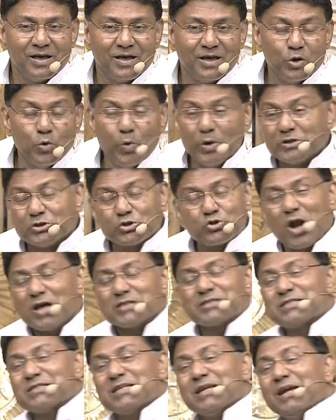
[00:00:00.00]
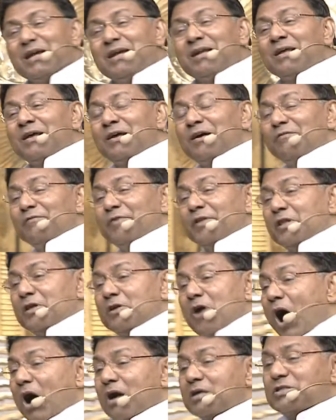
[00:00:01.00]
You are trusted with
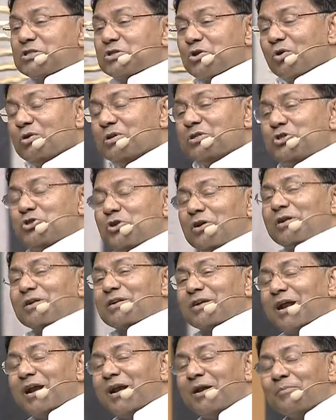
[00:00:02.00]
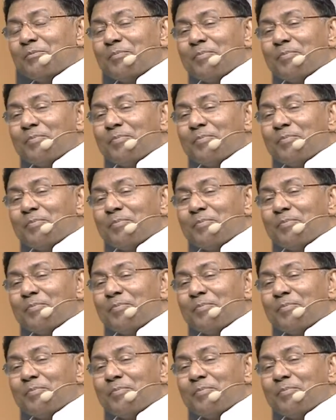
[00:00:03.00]
God's own children.